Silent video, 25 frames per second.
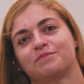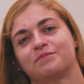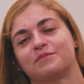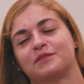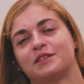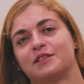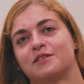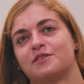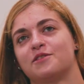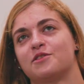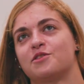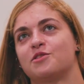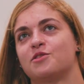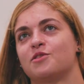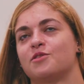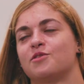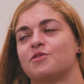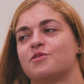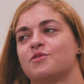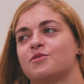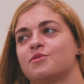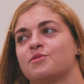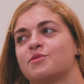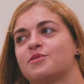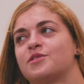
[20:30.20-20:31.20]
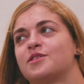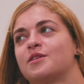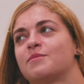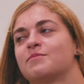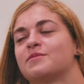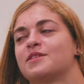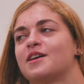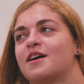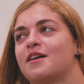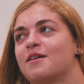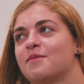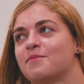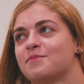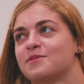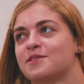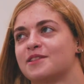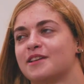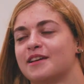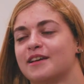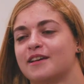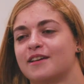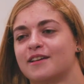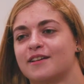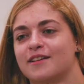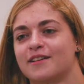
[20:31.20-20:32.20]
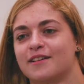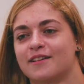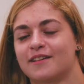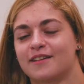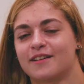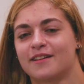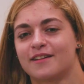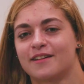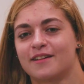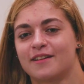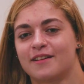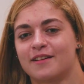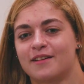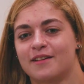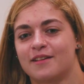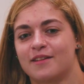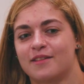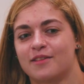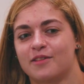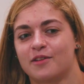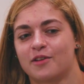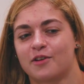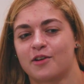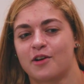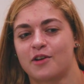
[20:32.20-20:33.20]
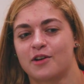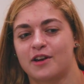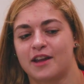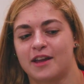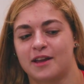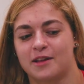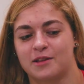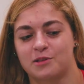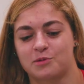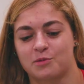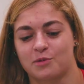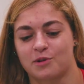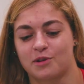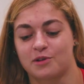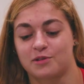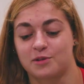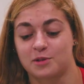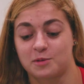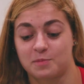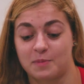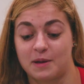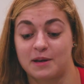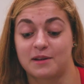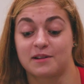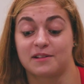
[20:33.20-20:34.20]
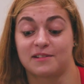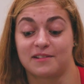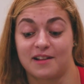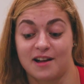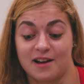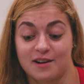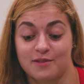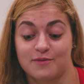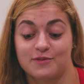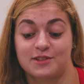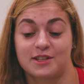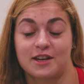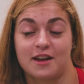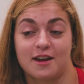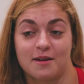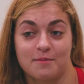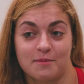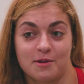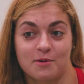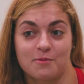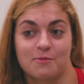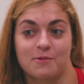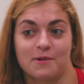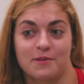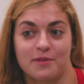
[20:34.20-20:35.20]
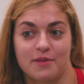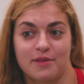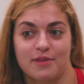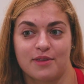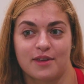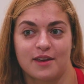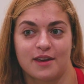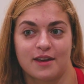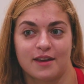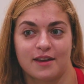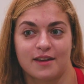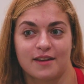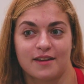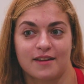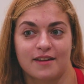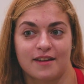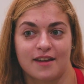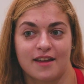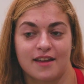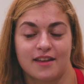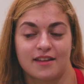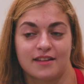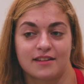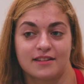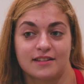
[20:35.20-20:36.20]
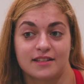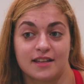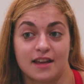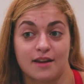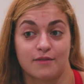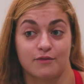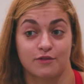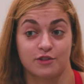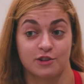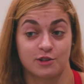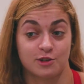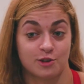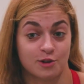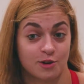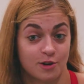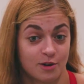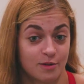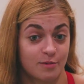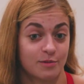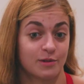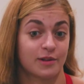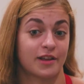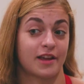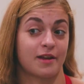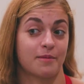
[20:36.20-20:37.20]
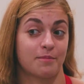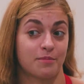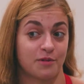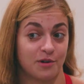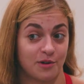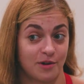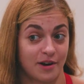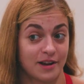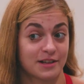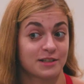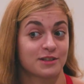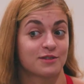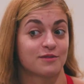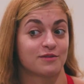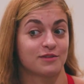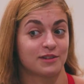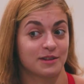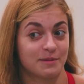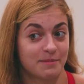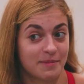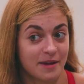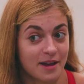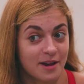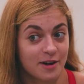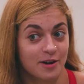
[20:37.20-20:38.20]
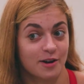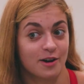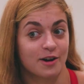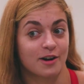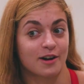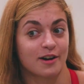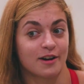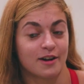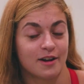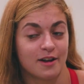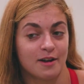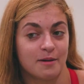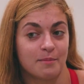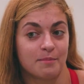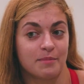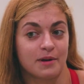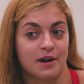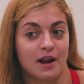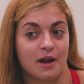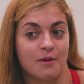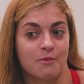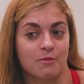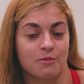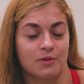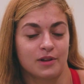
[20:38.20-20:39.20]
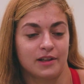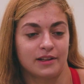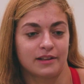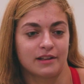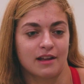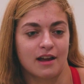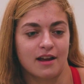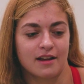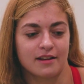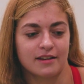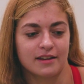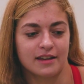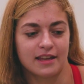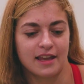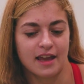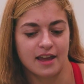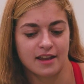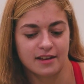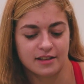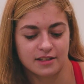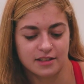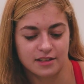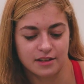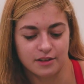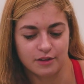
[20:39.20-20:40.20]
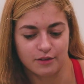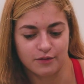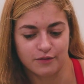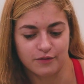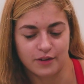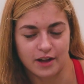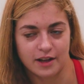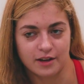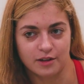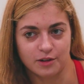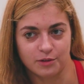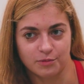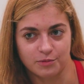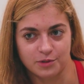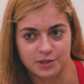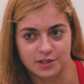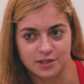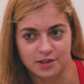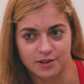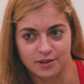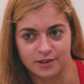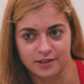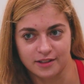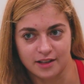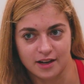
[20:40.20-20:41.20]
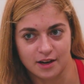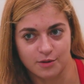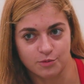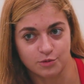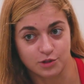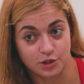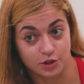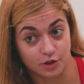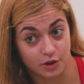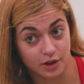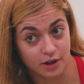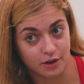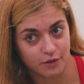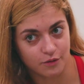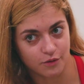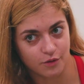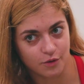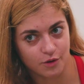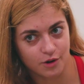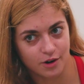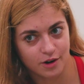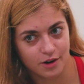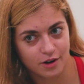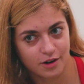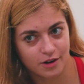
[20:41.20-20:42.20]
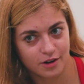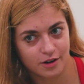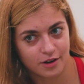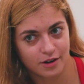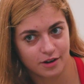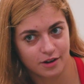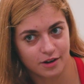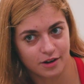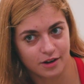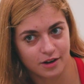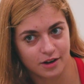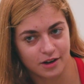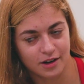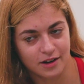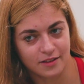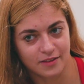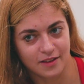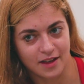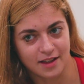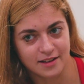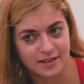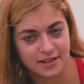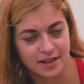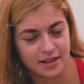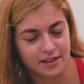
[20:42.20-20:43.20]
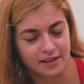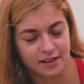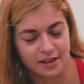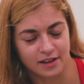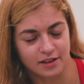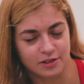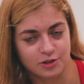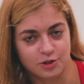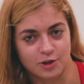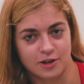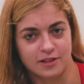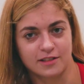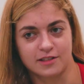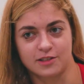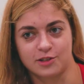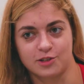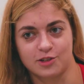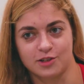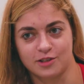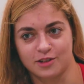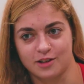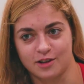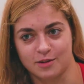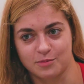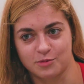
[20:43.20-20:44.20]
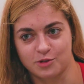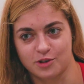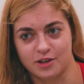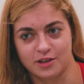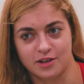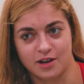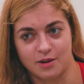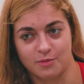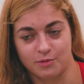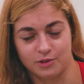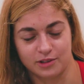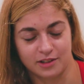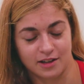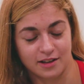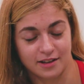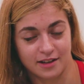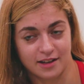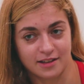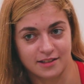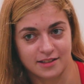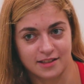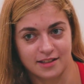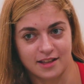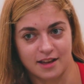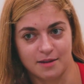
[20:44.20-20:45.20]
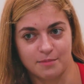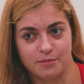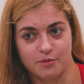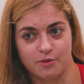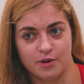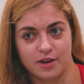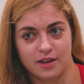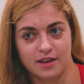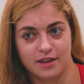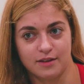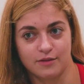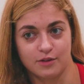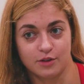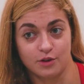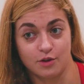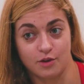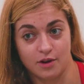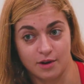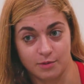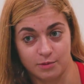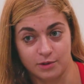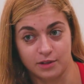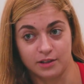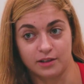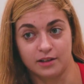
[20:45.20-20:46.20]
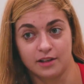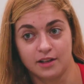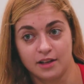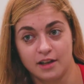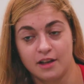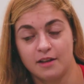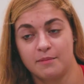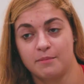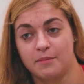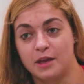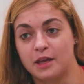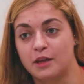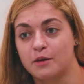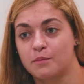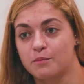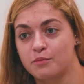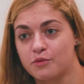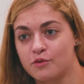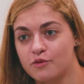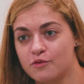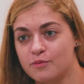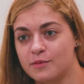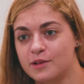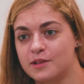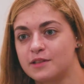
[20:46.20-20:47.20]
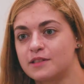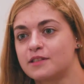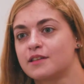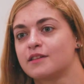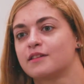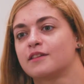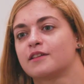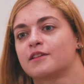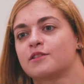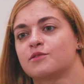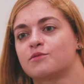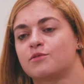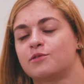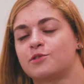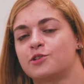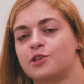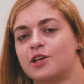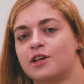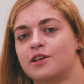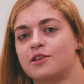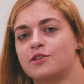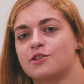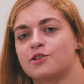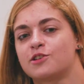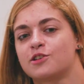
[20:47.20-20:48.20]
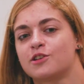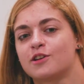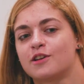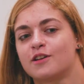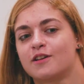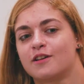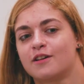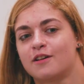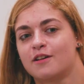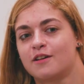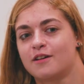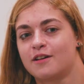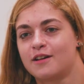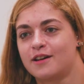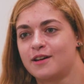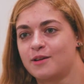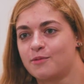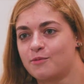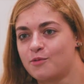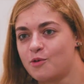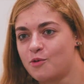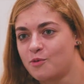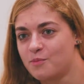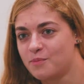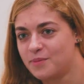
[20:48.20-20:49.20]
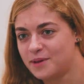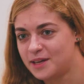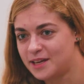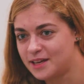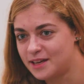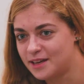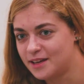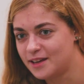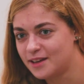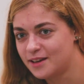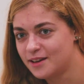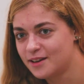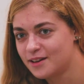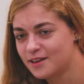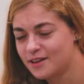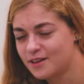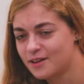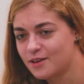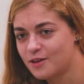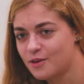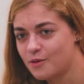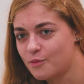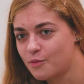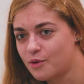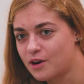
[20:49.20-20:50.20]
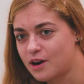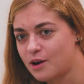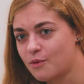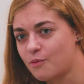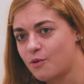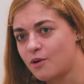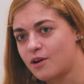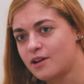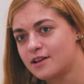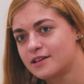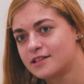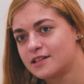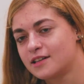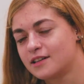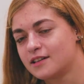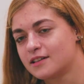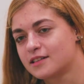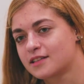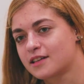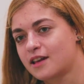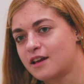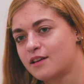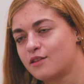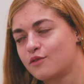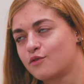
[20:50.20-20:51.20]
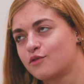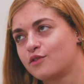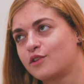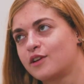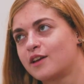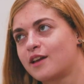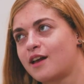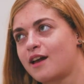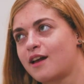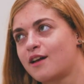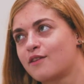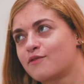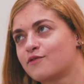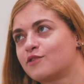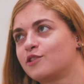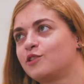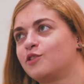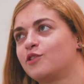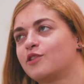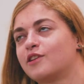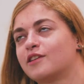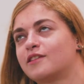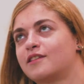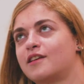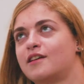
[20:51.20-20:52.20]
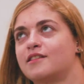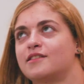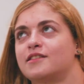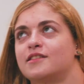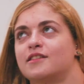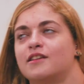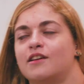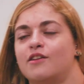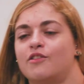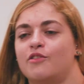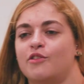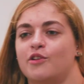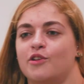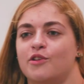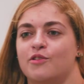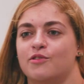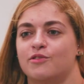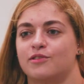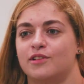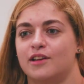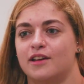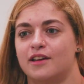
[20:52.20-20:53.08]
So sometimes like there are days where I'll spend a lot of time on one thing and every turn will get progressively better, but I will not get to the final result that I was looking for. in that day, like a transition that I will not get to that point, even though I will make improvements and things will change. It won't be what I want. And it's kind of like, I have to look at that scenario.